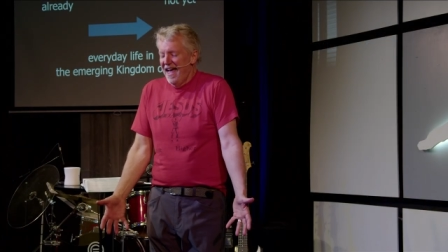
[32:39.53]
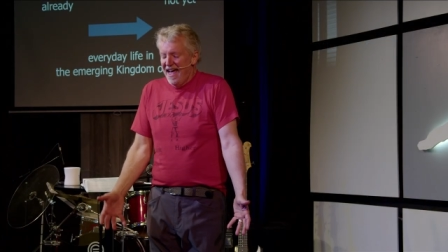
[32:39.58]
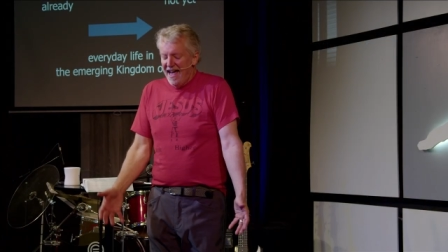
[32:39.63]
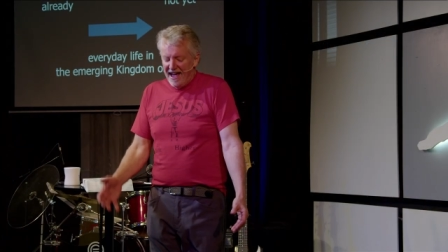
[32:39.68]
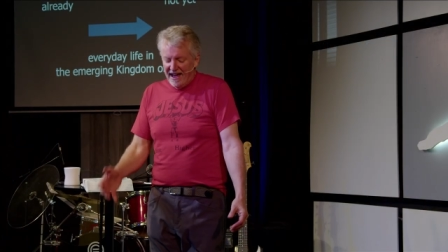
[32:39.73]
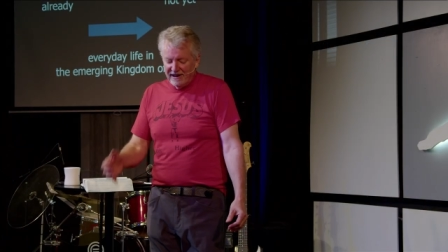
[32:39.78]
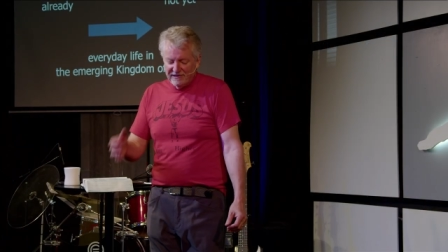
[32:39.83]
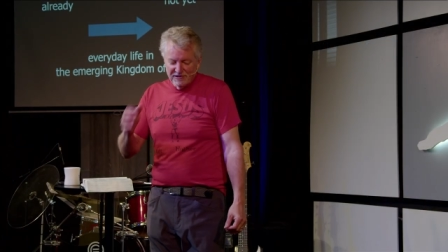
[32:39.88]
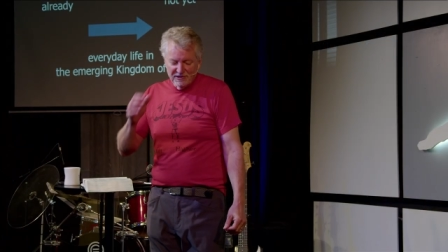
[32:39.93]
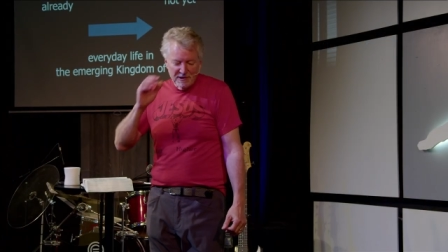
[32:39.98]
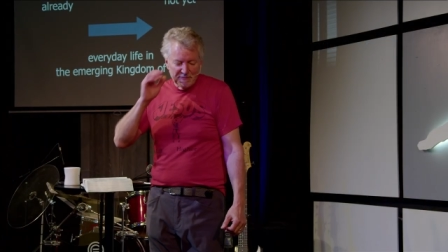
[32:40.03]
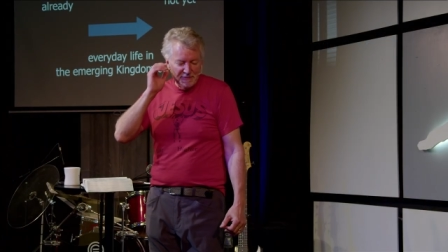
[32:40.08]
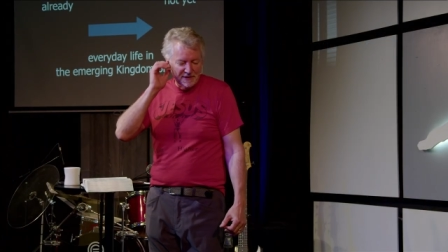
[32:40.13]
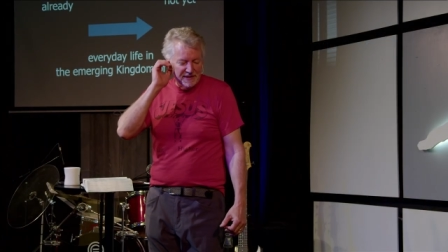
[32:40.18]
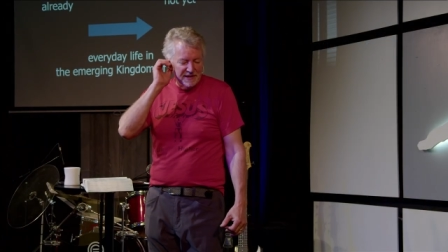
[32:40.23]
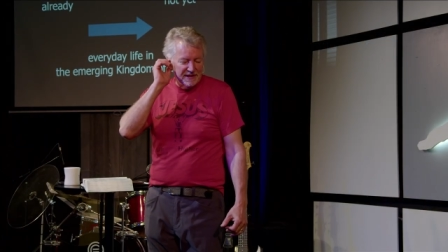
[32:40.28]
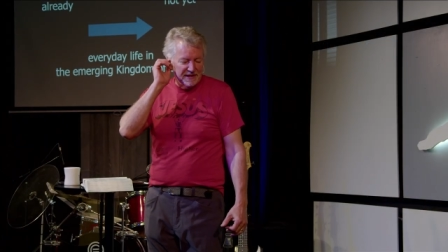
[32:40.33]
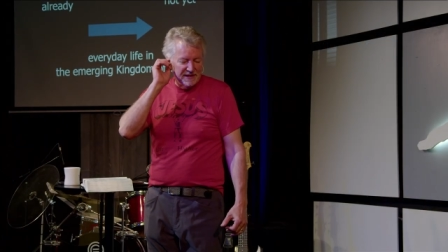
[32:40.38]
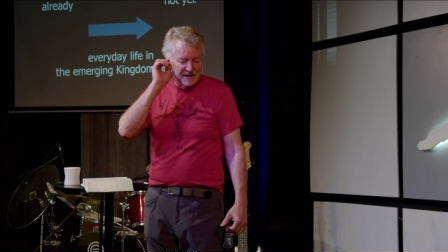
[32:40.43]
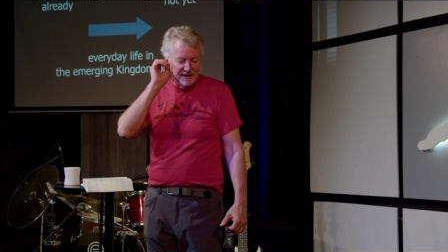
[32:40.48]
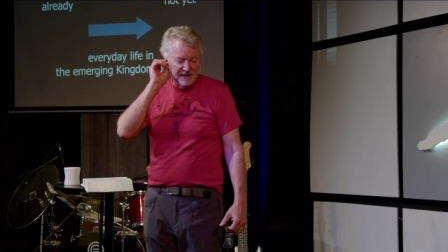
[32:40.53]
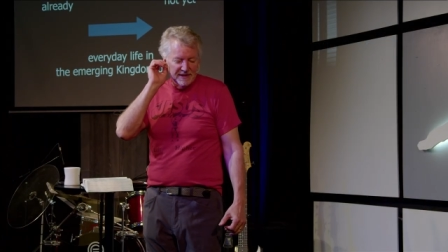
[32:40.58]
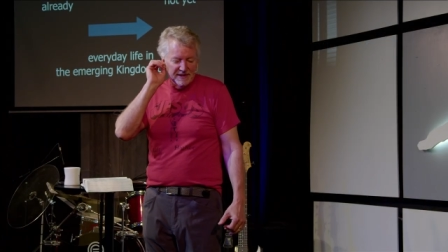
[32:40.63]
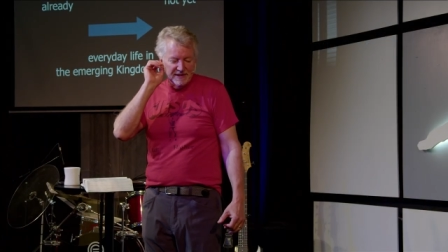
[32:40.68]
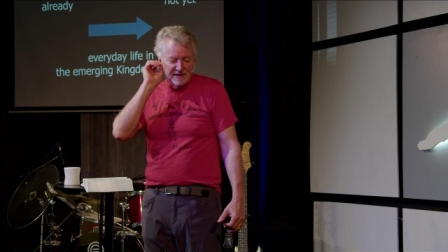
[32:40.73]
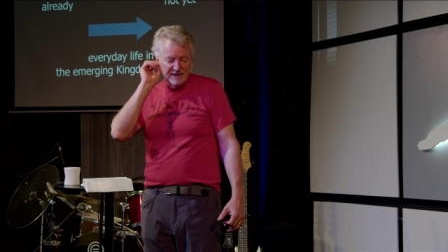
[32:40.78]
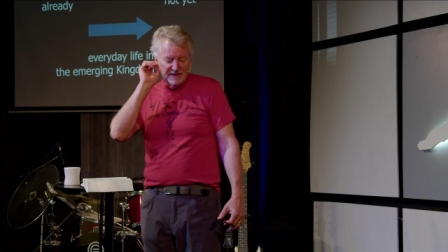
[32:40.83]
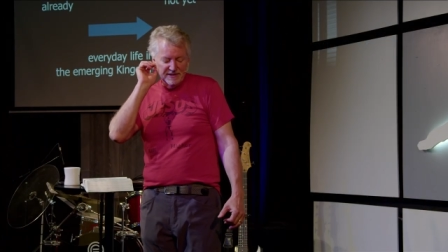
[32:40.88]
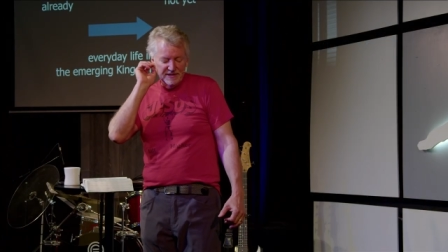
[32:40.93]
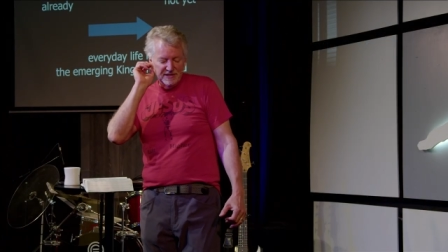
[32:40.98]
I grew up in a,
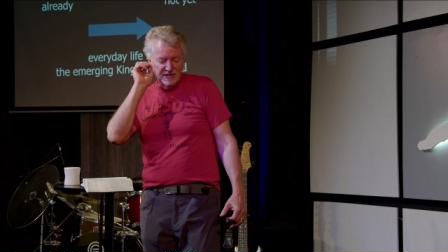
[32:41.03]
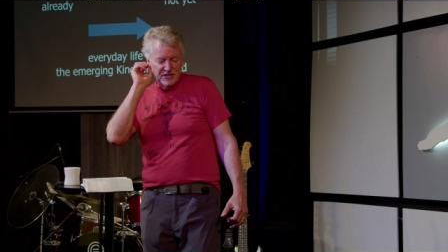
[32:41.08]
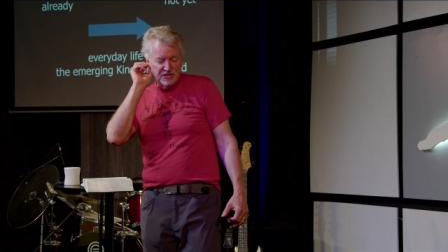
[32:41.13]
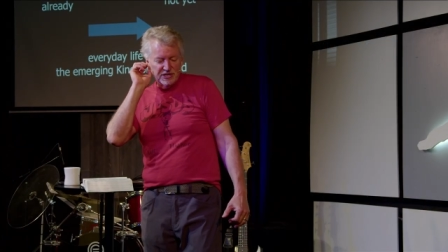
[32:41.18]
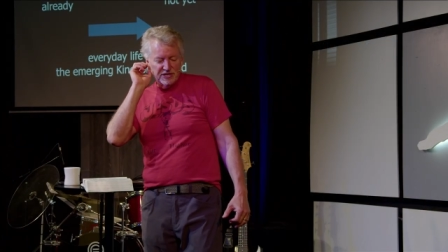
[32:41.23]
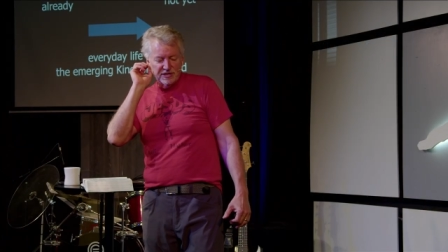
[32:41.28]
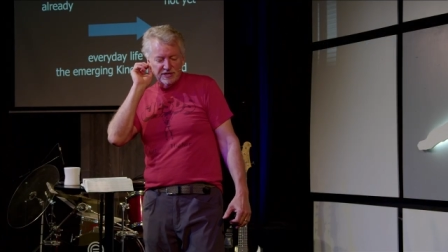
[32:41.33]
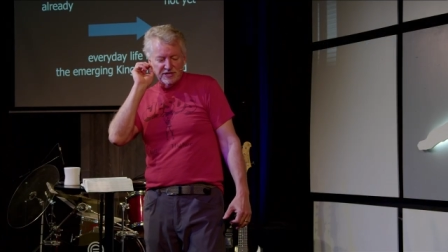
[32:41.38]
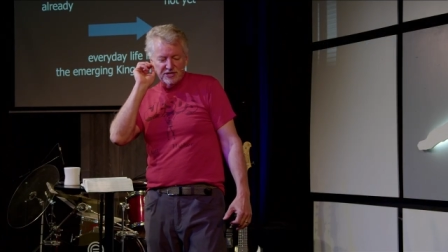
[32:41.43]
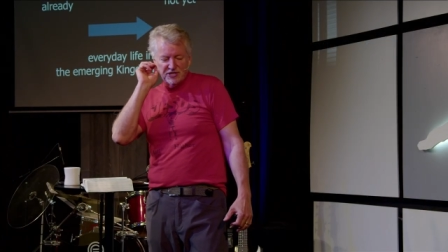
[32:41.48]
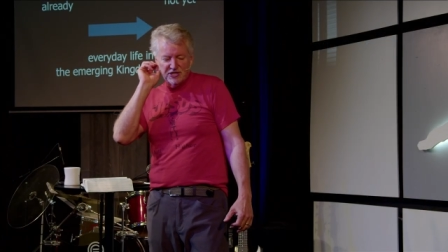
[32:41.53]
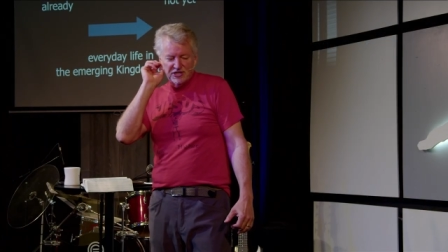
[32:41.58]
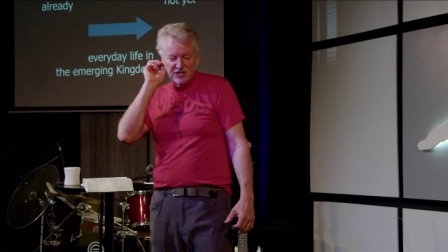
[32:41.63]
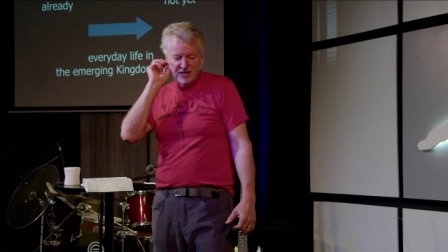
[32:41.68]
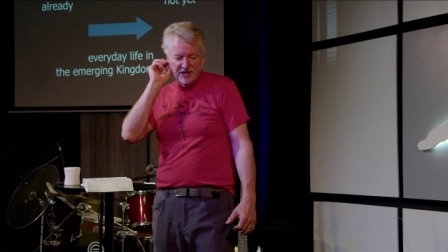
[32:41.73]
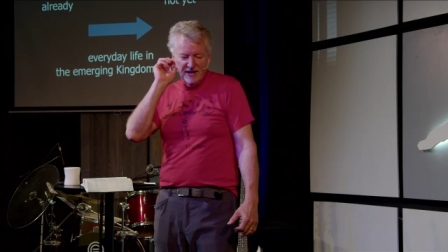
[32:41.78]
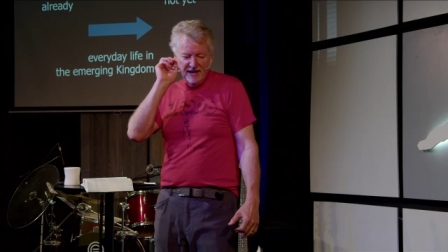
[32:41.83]
a, church,